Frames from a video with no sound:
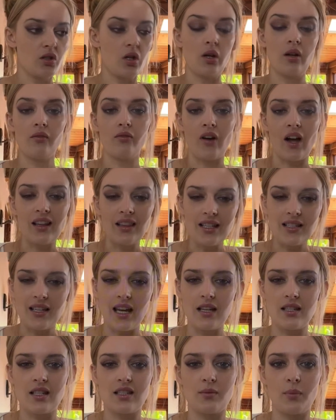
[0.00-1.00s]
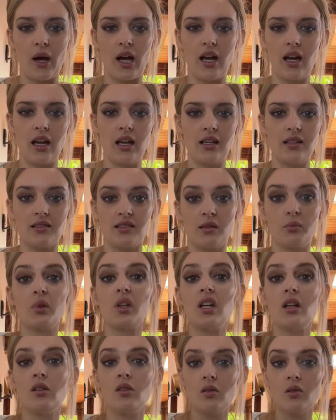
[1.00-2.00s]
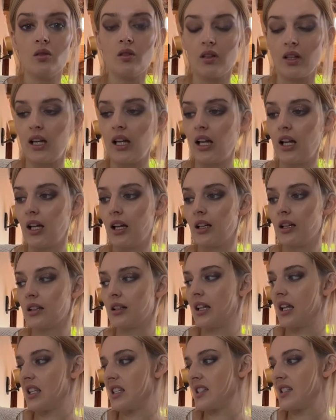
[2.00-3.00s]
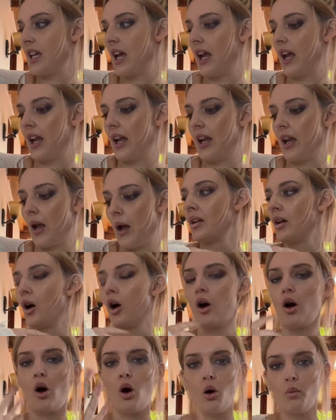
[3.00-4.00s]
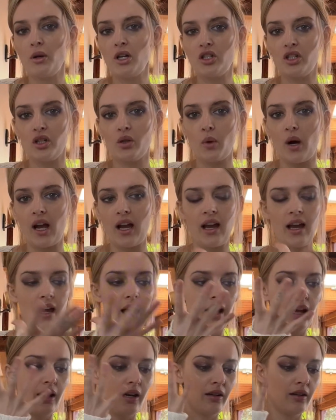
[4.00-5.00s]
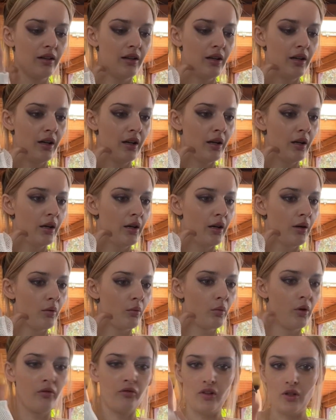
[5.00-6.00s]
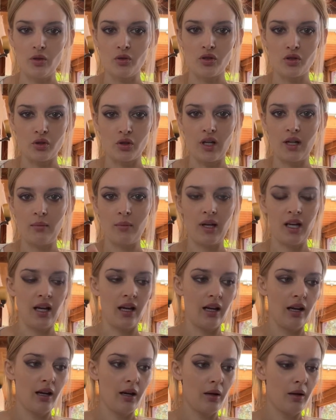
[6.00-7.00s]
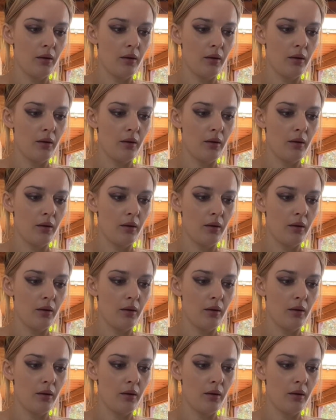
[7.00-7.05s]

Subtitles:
you can find these cases by simply Googling, let's say, OBGYN refused treatment